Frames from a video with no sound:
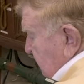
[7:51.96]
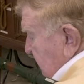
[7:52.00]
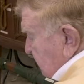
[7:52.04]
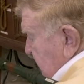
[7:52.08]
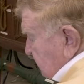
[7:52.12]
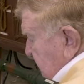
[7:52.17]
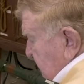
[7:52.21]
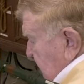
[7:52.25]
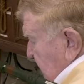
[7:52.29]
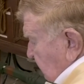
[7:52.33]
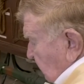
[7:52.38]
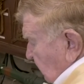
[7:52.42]

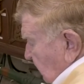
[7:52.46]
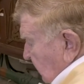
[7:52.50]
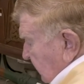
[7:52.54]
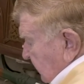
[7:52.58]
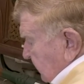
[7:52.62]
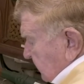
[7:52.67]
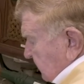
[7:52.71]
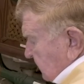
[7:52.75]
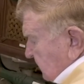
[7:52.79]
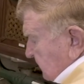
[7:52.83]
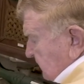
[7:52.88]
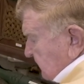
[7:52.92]
under the
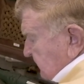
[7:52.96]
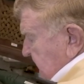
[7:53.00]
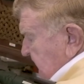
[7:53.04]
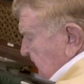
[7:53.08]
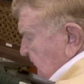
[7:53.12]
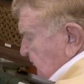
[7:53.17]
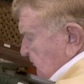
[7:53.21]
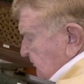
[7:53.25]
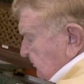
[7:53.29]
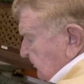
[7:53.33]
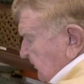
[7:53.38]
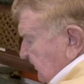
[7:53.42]
rail that
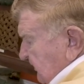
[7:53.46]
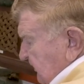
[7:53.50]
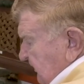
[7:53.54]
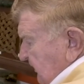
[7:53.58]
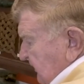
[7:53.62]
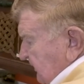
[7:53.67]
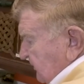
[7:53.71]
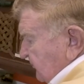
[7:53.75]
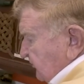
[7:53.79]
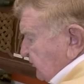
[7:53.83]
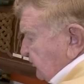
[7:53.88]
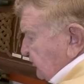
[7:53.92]
was made
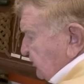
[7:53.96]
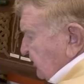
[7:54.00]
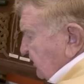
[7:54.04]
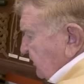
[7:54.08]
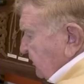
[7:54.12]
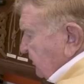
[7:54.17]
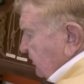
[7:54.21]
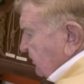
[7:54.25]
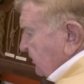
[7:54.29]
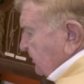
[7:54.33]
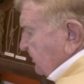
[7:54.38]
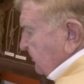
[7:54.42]
out of
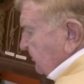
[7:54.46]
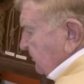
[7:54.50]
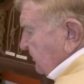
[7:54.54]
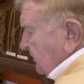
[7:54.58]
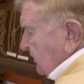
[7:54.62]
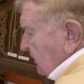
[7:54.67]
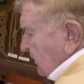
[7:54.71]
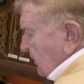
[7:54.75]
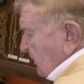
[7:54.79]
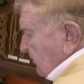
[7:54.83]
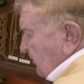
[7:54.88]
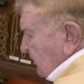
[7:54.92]
cedar
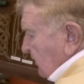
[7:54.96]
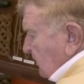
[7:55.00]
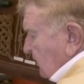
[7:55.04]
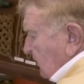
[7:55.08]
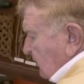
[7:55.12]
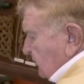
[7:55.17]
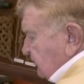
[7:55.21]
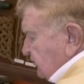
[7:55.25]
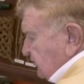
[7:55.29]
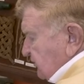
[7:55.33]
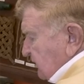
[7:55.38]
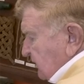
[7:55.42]

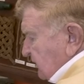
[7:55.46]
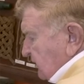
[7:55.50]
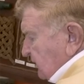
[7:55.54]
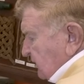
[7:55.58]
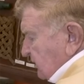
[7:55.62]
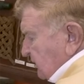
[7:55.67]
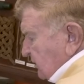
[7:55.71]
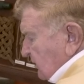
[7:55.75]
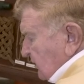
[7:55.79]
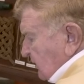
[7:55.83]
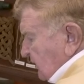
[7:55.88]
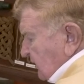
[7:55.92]
because
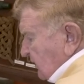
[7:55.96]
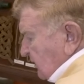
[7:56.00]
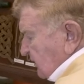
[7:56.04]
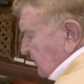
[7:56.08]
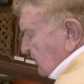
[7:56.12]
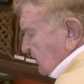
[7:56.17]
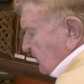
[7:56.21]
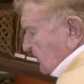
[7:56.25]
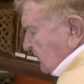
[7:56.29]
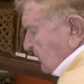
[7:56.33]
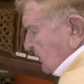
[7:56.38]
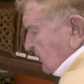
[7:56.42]
cedar uh,
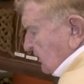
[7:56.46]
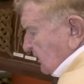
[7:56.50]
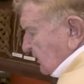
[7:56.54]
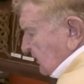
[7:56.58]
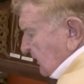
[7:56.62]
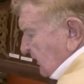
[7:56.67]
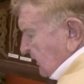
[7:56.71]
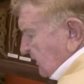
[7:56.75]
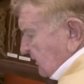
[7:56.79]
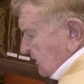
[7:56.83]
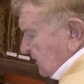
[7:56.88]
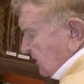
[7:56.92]
uh,
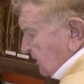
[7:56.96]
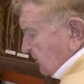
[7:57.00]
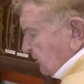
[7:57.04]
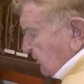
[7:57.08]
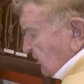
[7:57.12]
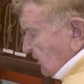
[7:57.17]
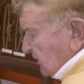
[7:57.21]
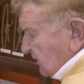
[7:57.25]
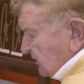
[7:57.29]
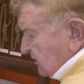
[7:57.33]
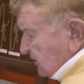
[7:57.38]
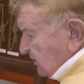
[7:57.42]
held up
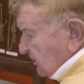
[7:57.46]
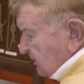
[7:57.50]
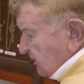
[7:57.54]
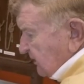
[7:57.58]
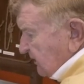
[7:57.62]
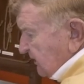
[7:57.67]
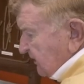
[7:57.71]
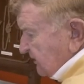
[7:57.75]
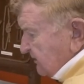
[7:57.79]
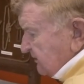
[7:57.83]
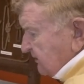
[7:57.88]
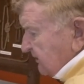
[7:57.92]
good, good,
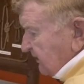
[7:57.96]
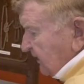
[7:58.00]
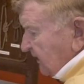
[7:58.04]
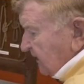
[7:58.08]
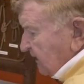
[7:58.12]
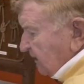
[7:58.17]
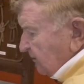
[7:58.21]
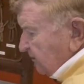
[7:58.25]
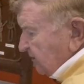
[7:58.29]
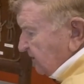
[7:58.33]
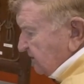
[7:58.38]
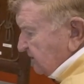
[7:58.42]
against the
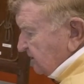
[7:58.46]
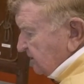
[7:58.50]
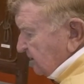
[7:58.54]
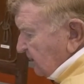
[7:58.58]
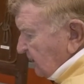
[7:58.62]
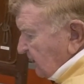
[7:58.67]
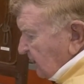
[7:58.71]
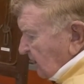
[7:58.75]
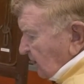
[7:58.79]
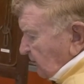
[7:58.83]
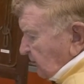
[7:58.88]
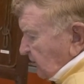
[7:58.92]
elements.
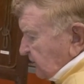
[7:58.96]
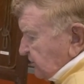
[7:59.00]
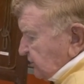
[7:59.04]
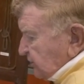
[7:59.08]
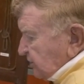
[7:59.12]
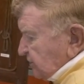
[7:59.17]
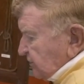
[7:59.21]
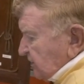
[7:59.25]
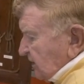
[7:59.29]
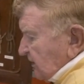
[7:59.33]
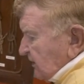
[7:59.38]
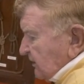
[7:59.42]
But you
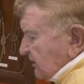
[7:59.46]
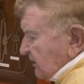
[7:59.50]
see,